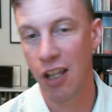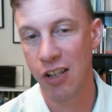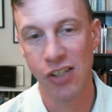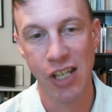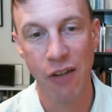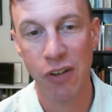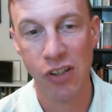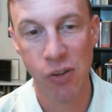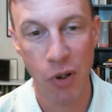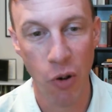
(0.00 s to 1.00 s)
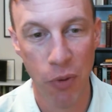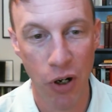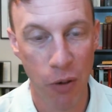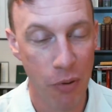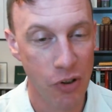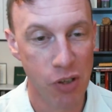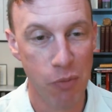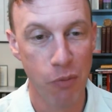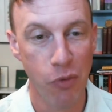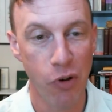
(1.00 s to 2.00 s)
Steven Spielberg puts him
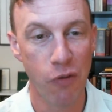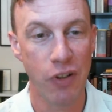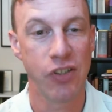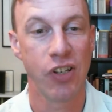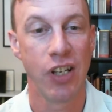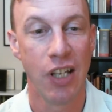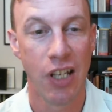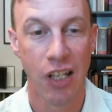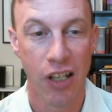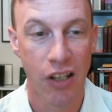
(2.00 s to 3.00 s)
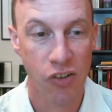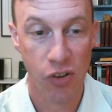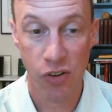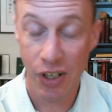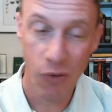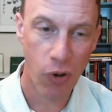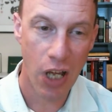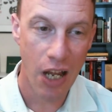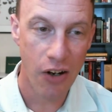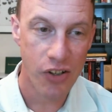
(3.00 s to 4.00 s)
in movies. So it's like, well,
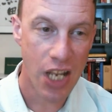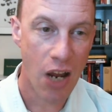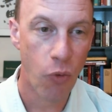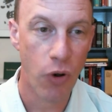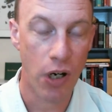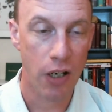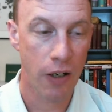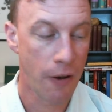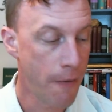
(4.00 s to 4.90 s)
how does that work?